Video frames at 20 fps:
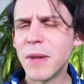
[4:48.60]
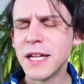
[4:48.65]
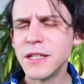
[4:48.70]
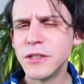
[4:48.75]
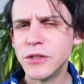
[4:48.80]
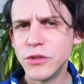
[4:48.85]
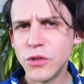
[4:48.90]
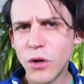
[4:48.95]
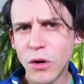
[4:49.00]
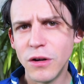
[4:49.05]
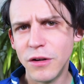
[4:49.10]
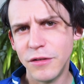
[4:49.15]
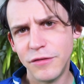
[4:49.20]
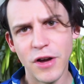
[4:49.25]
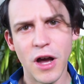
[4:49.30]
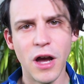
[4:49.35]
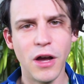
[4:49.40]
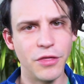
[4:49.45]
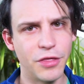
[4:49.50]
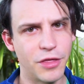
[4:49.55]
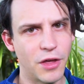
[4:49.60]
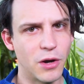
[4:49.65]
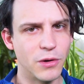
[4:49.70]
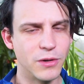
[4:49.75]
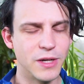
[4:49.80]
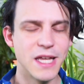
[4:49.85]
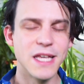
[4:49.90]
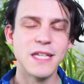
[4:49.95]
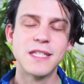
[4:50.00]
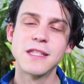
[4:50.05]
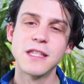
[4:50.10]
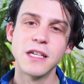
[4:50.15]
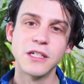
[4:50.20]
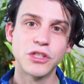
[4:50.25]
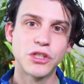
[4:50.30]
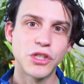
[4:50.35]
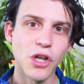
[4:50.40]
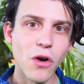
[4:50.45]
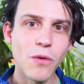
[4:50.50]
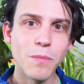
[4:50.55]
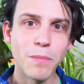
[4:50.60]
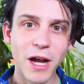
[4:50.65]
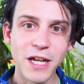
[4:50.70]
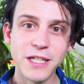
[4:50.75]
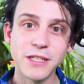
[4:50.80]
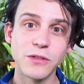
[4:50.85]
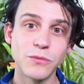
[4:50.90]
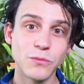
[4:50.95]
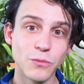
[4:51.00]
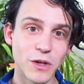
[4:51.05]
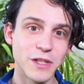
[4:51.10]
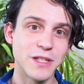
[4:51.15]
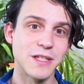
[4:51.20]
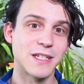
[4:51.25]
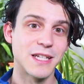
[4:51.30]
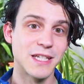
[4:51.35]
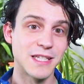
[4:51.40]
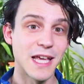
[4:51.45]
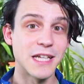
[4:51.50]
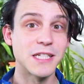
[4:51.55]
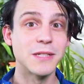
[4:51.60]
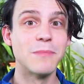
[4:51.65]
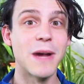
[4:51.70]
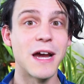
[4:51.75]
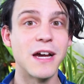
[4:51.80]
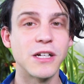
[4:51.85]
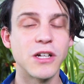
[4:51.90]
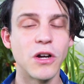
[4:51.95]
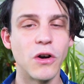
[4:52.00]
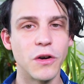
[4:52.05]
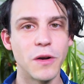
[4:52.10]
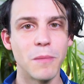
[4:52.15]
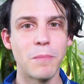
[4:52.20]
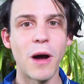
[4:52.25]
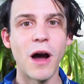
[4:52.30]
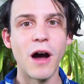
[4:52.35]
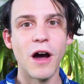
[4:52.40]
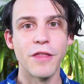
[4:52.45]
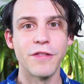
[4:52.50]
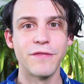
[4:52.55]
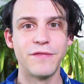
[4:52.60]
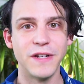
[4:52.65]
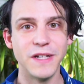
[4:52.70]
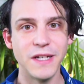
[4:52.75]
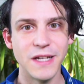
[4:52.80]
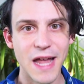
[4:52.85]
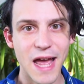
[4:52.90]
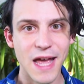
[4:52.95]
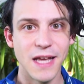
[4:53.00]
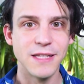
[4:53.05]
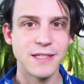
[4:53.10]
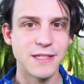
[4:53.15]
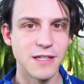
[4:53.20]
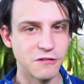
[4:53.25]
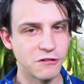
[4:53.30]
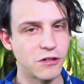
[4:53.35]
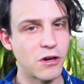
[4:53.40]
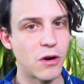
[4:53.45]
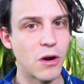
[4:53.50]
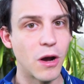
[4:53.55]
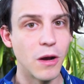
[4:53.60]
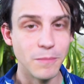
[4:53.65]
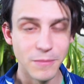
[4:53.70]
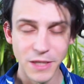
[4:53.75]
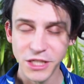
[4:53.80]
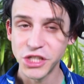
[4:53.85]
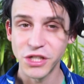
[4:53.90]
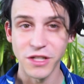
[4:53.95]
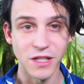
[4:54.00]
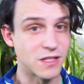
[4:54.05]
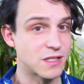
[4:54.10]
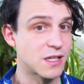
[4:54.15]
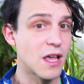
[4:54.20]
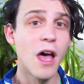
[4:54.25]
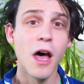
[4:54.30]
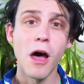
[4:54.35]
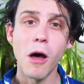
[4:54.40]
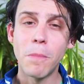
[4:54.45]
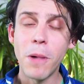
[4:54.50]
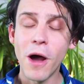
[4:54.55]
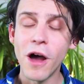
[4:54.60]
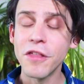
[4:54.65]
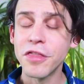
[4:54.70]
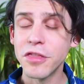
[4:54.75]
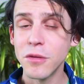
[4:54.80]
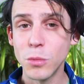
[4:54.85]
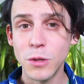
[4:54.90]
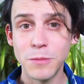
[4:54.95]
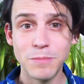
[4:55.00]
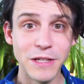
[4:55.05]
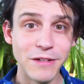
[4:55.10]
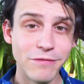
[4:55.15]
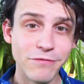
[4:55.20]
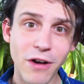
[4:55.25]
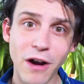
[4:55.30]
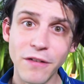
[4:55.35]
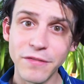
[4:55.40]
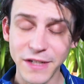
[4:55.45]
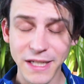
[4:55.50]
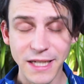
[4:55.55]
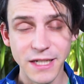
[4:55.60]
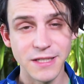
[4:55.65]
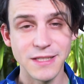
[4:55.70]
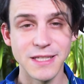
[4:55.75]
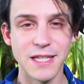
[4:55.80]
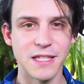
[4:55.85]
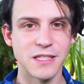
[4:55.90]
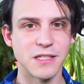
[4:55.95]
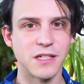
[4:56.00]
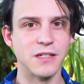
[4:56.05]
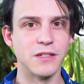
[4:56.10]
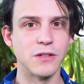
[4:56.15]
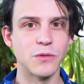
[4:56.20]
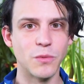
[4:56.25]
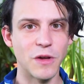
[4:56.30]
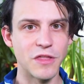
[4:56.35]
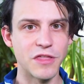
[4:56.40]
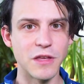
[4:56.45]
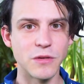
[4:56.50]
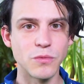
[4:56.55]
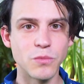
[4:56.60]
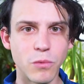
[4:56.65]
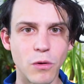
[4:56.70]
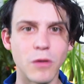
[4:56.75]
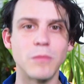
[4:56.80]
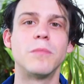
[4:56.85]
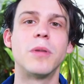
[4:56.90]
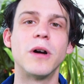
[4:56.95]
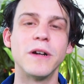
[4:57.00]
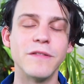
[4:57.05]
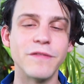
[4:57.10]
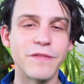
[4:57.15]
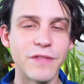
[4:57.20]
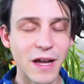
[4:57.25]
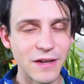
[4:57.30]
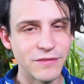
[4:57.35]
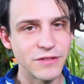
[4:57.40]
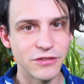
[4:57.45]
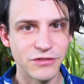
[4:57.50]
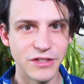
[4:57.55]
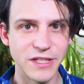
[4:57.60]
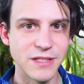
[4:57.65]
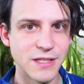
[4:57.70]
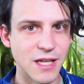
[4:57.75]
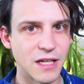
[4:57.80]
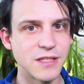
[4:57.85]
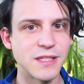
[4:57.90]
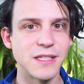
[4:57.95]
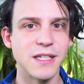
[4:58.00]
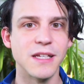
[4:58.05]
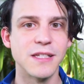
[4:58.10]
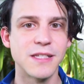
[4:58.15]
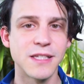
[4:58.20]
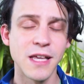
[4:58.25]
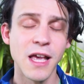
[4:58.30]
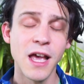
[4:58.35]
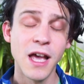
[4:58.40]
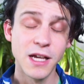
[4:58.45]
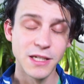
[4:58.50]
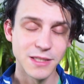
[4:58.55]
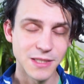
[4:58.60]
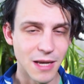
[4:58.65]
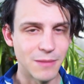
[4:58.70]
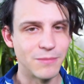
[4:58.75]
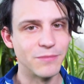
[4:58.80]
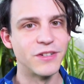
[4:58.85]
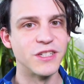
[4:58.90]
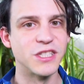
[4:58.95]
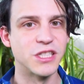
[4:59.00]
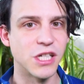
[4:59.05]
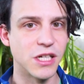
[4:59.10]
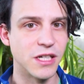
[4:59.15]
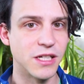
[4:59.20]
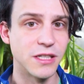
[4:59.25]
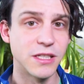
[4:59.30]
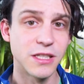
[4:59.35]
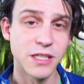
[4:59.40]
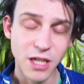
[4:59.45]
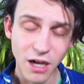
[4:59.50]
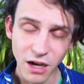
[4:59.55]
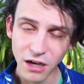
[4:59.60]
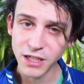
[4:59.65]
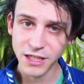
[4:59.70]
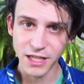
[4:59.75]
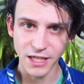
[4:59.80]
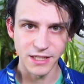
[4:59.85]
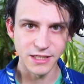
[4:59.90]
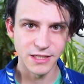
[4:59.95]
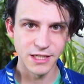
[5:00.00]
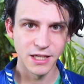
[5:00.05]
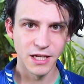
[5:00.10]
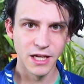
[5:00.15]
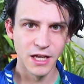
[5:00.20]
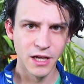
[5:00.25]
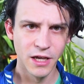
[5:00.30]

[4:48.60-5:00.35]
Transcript: might not have heard, though, is that Joe Biden wants to set America on a path for net zero emissions, a path that would be roughly consistent with this 1.5 degrees Celsius temperature target.